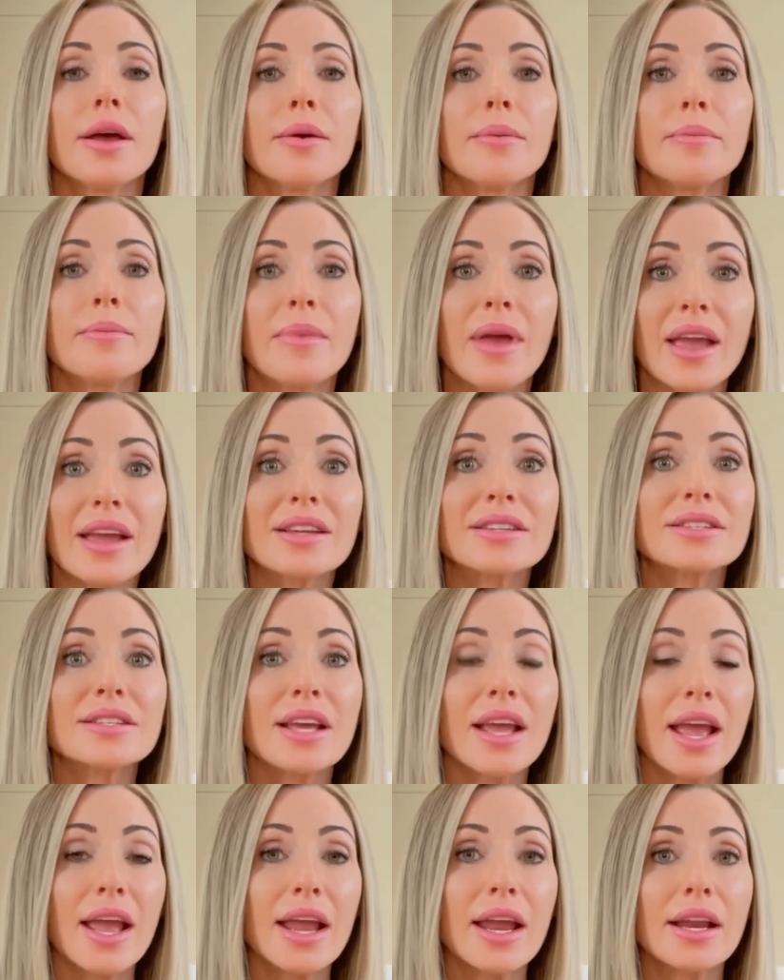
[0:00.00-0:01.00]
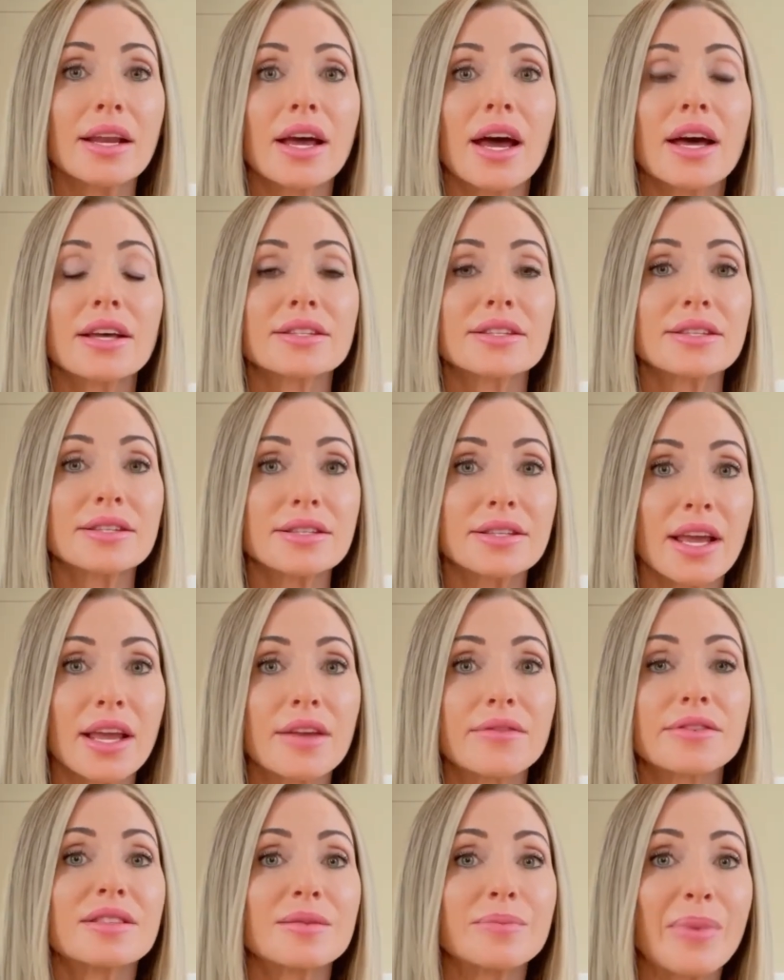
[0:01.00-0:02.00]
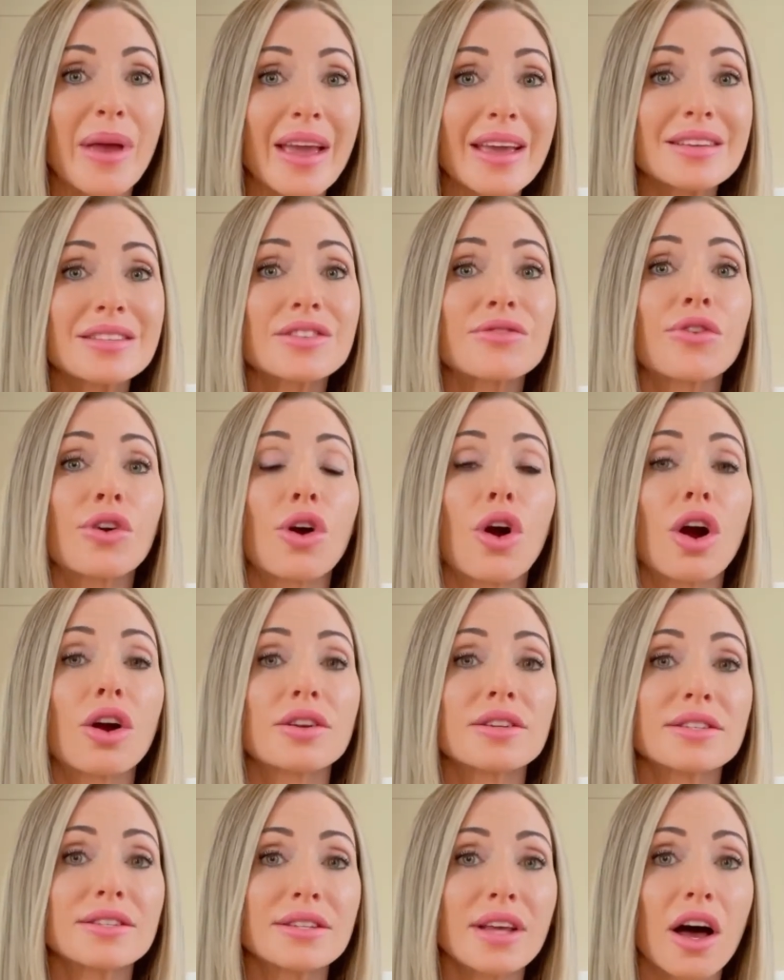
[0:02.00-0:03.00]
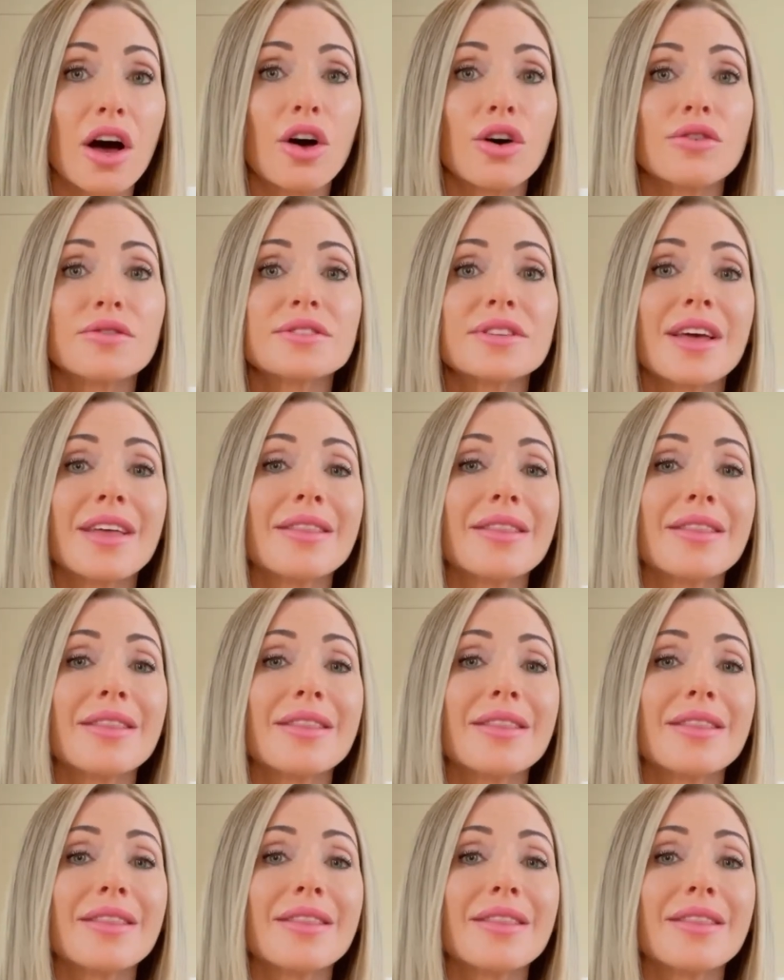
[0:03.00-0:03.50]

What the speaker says: maintain a safe space for ourselves in